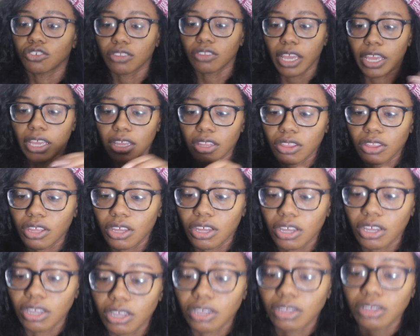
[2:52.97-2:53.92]
Like
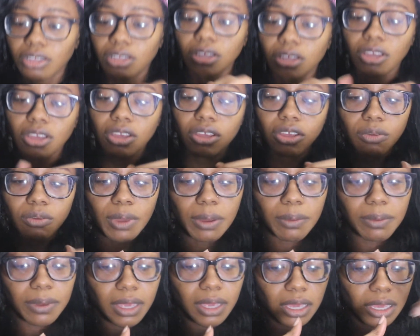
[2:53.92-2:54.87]
you
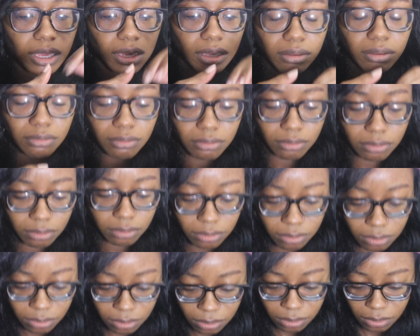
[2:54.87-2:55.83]
maybe get
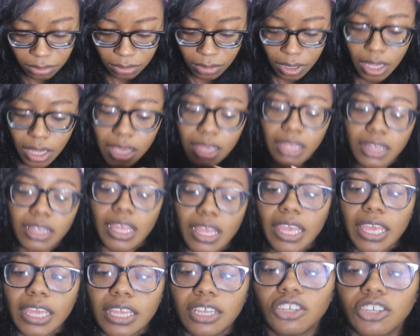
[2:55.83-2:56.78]
an
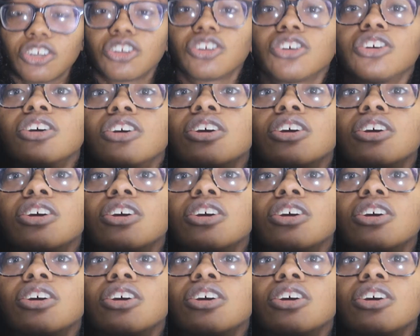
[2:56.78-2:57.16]
inch